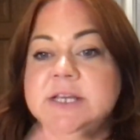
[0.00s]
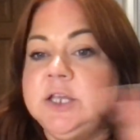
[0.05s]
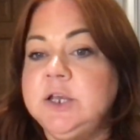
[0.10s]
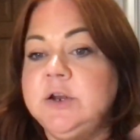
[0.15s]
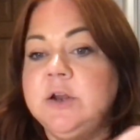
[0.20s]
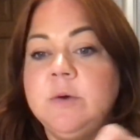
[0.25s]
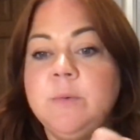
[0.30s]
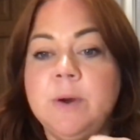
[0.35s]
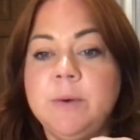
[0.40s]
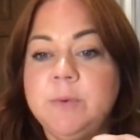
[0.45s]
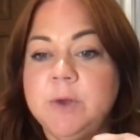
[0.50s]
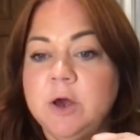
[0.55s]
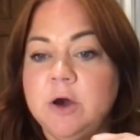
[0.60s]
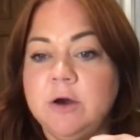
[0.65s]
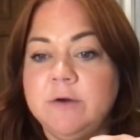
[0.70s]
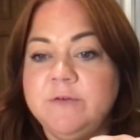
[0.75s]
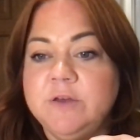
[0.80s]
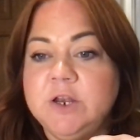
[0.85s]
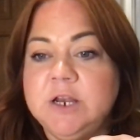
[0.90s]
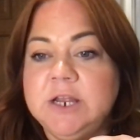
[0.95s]
And you know where we are.
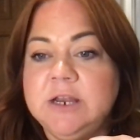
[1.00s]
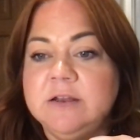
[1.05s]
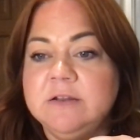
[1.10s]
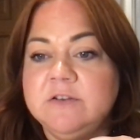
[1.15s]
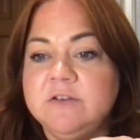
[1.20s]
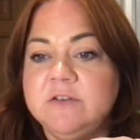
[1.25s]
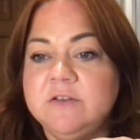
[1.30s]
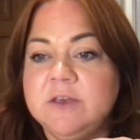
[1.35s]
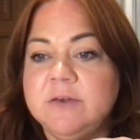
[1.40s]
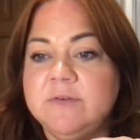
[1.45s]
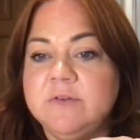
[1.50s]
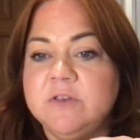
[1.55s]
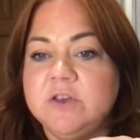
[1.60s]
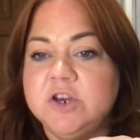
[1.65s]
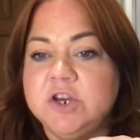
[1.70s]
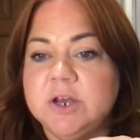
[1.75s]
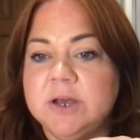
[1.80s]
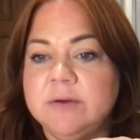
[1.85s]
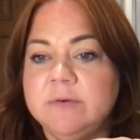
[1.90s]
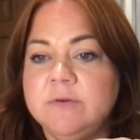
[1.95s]
If you need us, just give us a
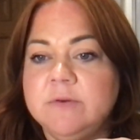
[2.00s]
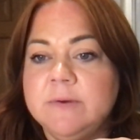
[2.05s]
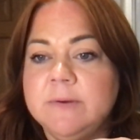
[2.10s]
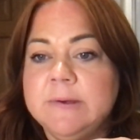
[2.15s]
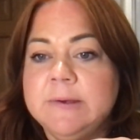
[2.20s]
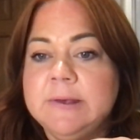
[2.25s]
shout.